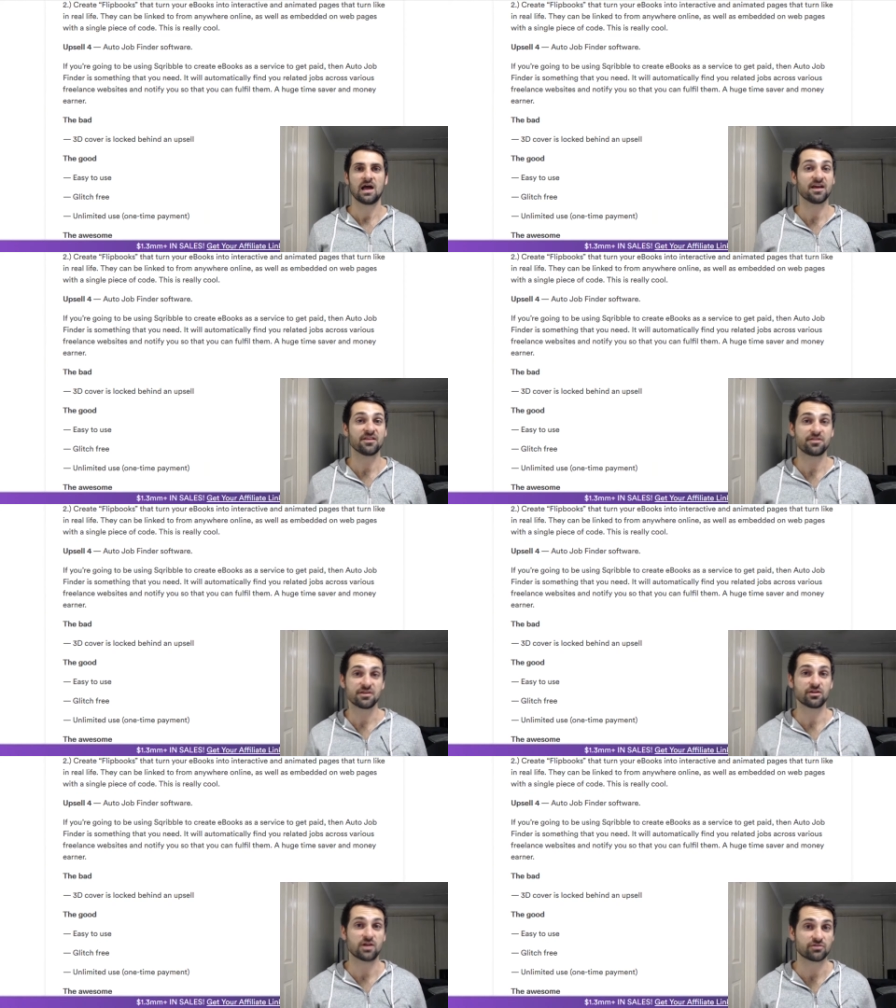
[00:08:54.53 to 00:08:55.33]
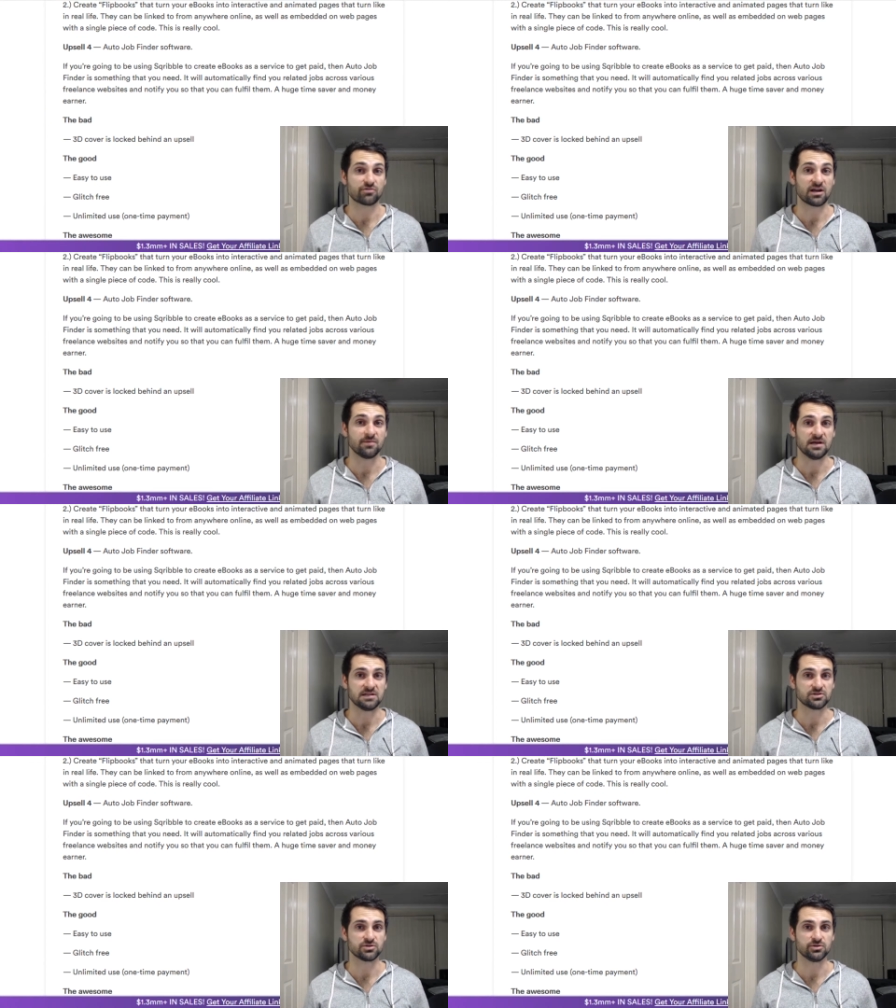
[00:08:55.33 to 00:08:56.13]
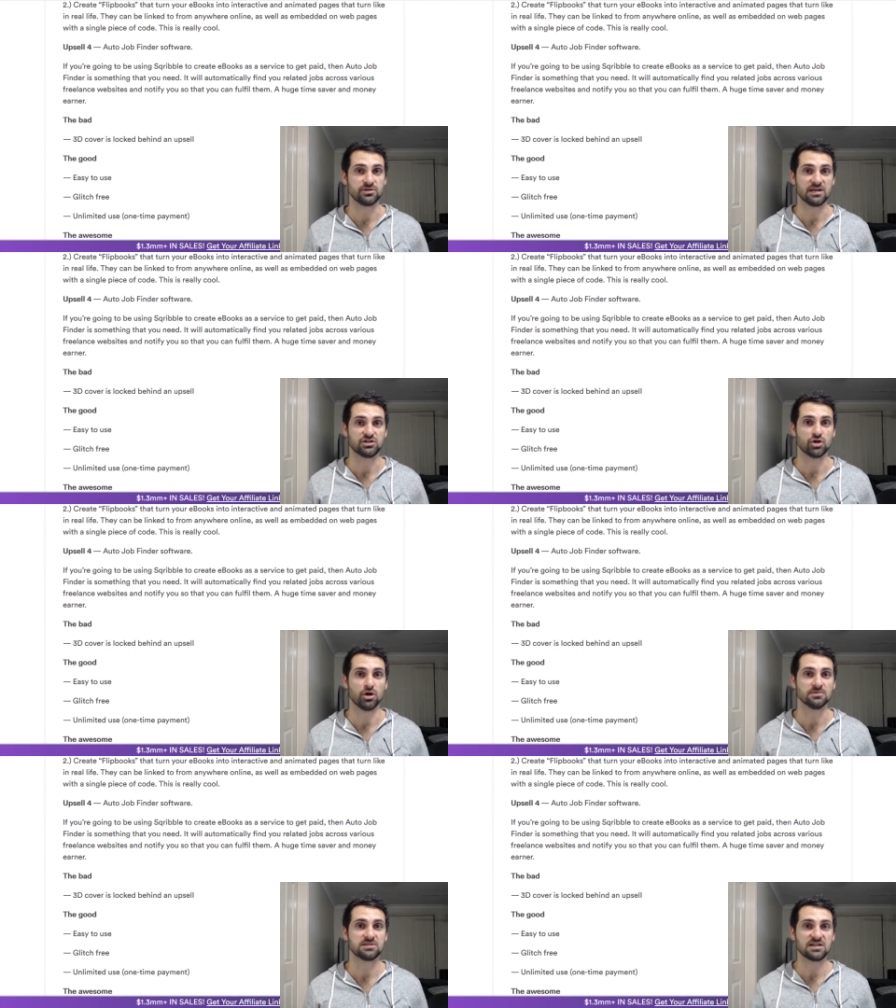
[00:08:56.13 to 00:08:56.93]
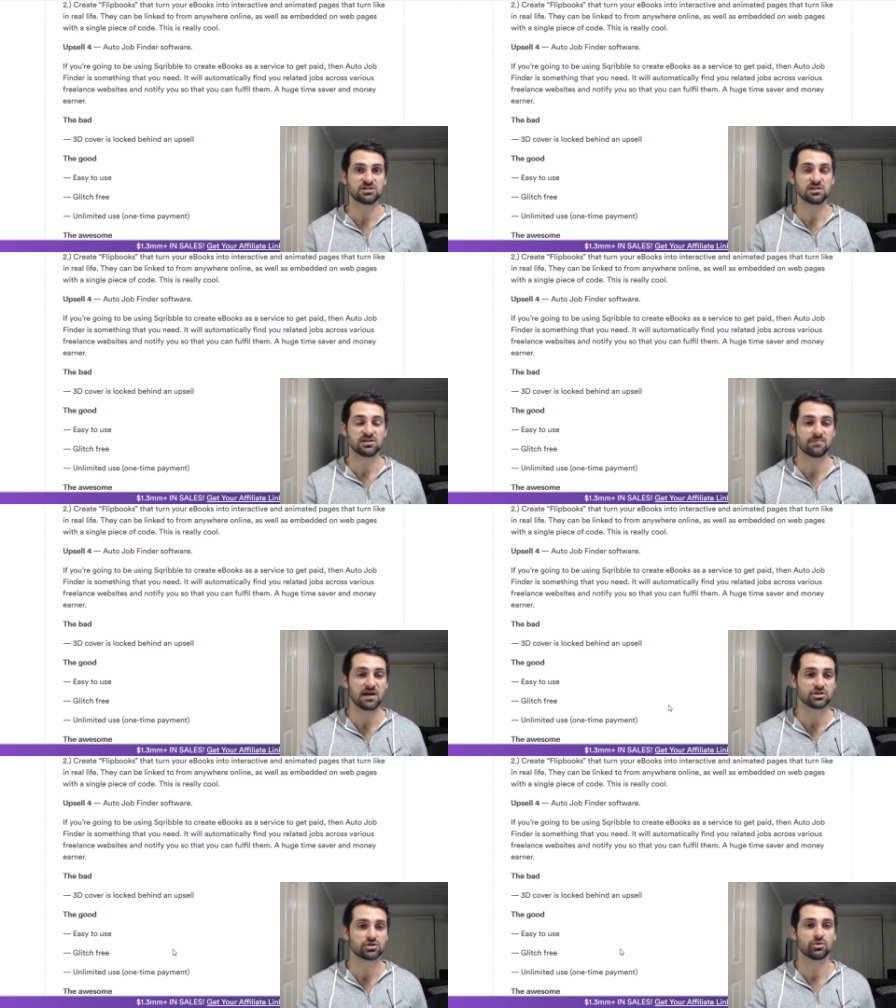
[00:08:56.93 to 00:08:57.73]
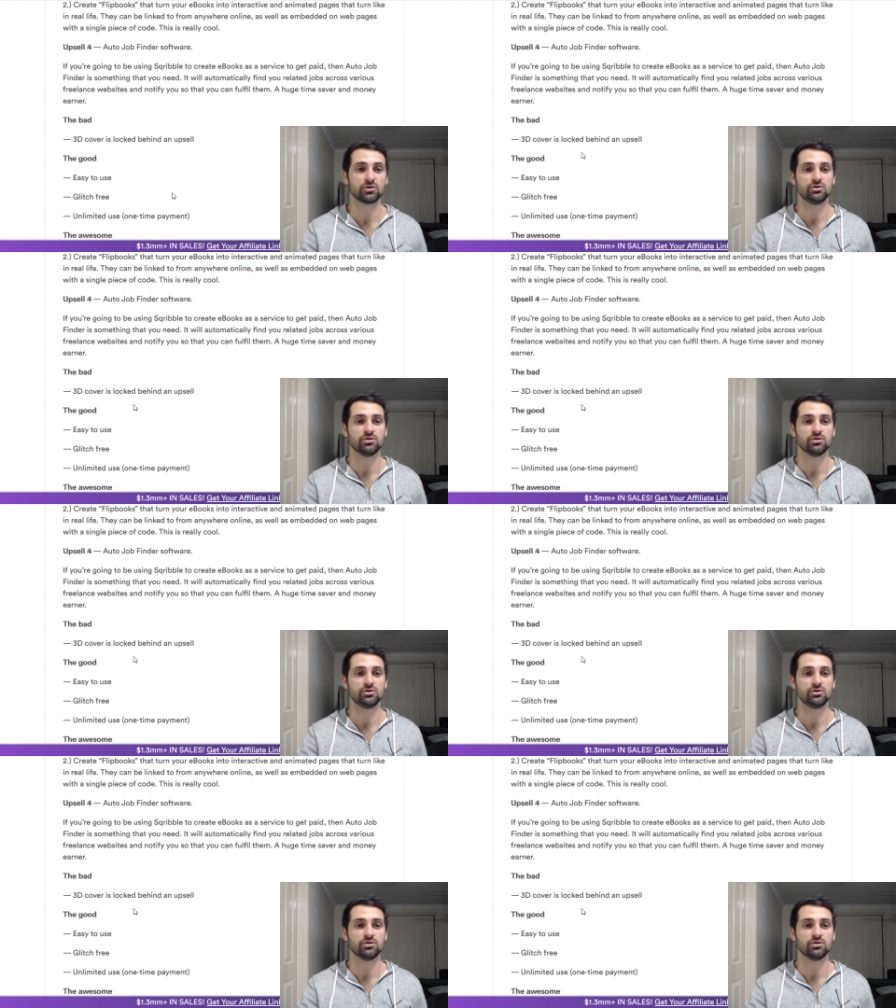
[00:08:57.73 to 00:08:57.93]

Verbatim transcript: Another thing that I'd recommend to get job is actually make sure